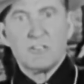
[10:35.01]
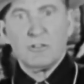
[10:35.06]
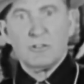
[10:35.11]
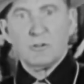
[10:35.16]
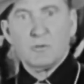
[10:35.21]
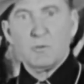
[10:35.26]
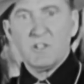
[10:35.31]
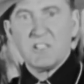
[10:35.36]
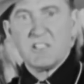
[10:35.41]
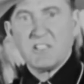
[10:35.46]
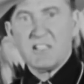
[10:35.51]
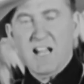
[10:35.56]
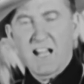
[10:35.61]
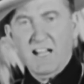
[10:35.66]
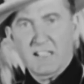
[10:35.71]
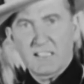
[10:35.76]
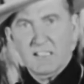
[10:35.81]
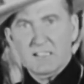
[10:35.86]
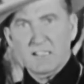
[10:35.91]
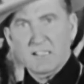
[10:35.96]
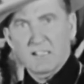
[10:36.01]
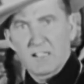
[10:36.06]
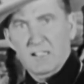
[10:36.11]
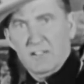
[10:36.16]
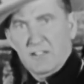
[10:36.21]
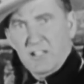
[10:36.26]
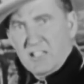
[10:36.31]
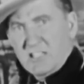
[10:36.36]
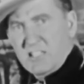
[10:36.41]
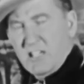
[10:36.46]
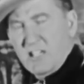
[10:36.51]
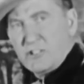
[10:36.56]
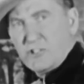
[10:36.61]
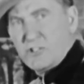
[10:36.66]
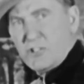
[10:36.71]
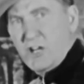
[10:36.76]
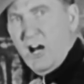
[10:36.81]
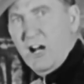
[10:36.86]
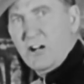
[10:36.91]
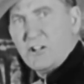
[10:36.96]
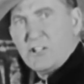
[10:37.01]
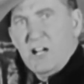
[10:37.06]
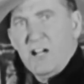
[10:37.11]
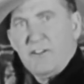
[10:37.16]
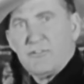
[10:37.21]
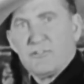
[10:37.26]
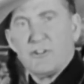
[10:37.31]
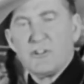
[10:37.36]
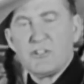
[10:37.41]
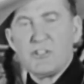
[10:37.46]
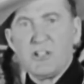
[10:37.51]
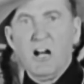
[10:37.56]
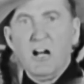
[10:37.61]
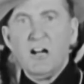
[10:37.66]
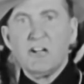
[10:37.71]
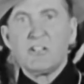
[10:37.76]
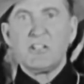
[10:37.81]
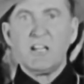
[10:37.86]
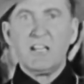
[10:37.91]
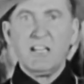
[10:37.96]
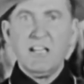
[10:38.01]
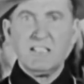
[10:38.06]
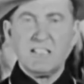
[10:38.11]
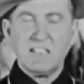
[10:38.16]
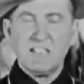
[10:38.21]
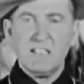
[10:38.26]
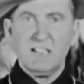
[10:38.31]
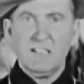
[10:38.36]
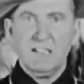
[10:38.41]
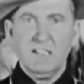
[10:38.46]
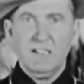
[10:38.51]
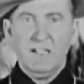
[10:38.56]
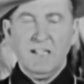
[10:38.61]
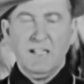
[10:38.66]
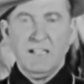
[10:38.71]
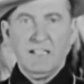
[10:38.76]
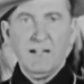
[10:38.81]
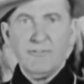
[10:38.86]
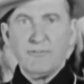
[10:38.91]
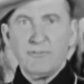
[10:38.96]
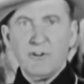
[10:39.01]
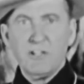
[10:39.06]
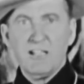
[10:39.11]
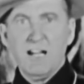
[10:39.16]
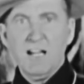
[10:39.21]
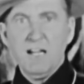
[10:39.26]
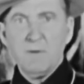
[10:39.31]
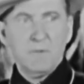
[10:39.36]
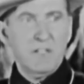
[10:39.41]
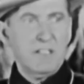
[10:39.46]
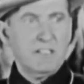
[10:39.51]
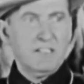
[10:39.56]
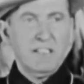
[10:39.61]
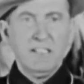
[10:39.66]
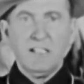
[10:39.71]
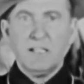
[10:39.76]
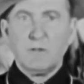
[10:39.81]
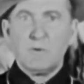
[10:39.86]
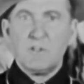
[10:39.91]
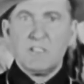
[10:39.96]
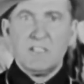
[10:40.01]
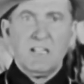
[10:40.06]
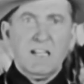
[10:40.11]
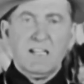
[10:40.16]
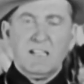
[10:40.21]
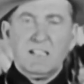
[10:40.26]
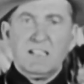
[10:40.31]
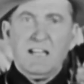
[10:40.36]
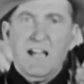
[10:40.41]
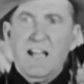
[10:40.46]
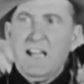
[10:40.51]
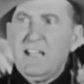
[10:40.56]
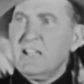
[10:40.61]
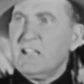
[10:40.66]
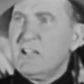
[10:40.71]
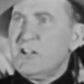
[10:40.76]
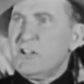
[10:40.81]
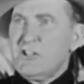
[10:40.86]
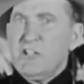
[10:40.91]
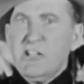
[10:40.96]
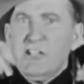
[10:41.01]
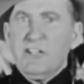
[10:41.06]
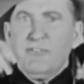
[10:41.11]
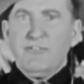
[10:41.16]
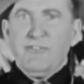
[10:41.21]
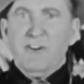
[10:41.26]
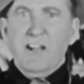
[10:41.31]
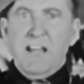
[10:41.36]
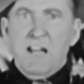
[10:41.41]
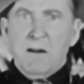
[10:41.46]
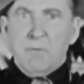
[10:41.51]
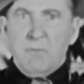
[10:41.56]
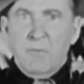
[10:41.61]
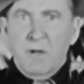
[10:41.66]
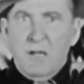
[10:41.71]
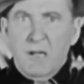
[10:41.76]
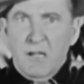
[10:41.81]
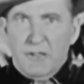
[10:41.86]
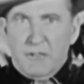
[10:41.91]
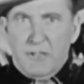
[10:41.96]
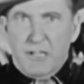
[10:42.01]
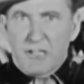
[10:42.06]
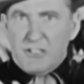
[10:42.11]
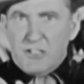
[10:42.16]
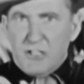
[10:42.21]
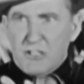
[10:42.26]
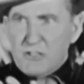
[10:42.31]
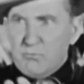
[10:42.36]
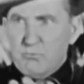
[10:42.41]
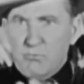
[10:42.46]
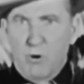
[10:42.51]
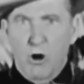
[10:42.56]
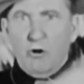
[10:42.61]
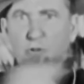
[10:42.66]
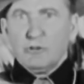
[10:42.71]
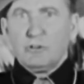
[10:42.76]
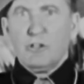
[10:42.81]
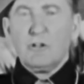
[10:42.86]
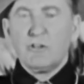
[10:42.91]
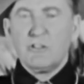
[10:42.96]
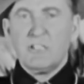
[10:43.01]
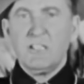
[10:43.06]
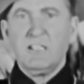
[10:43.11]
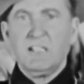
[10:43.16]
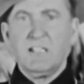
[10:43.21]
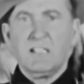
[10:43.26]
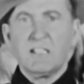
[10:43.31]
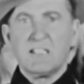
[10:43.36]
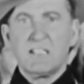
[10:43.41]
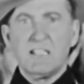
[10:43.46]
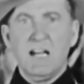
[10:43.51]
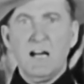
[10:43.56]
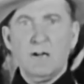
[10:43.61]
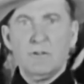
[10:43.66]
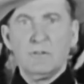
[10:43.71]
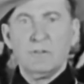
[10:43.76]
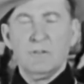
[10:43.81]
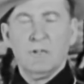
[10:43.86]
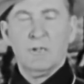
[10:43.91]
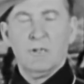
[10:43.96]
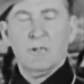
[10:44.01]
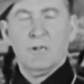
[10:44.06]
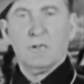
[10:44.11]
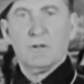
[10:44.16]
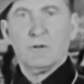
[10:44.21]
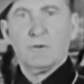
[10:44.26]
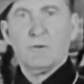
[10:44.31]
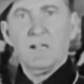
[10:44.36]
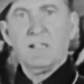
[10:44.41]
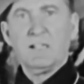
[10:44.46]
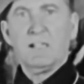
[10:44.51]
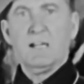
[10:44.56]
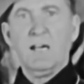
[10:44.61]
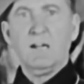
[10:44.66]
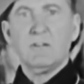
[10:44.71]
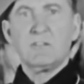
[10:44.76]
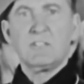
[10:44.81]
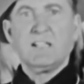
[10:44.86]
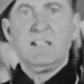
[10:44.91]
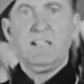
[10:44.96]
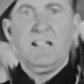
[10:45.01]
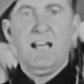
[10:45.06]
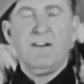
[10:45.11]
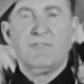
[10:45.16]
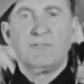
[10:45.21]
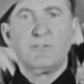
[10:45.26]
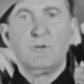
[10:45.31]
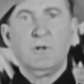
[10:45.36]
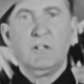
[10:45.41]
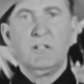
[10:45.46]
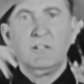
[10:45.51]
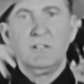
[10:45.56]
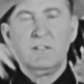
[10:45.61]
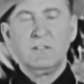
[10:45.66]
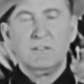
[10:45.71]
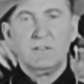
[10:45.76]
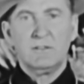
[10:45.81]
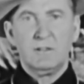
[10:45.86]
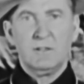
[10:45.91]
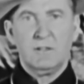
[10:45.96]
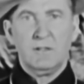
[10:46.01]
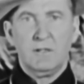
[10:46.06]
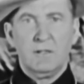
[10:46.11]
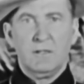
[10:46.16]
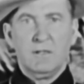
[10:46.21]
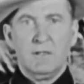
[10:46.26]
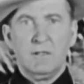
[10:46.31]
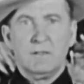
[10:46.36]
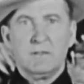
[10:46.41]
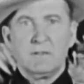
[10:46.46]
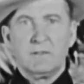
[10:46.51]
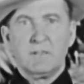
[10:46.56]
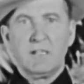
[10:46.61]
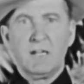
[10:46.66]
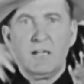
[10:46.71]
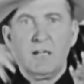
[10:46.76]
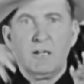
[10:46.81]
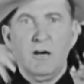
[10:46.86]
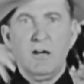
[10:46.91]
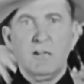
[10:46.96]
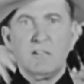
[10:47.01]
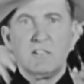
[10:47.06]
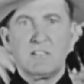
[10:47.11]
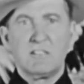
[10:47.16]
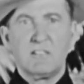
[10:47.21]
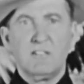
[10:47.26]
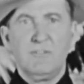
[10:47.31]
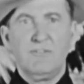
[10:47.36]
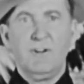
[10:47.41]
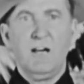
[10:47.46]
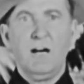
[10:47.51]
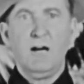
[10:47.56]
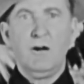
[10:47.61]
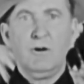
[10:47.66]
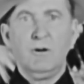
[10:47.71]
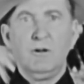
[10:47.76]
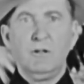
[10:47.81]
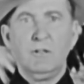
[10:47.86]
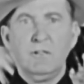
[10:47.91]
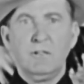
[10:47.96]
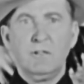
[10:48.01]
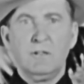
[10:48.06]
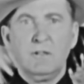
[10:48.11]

couldn't withstand it. They sent charge after charge against it, and every time they did, it was like attacking a sheet of flame. They just mowed those Indians down. Red Cloud said afterward that he lost the flower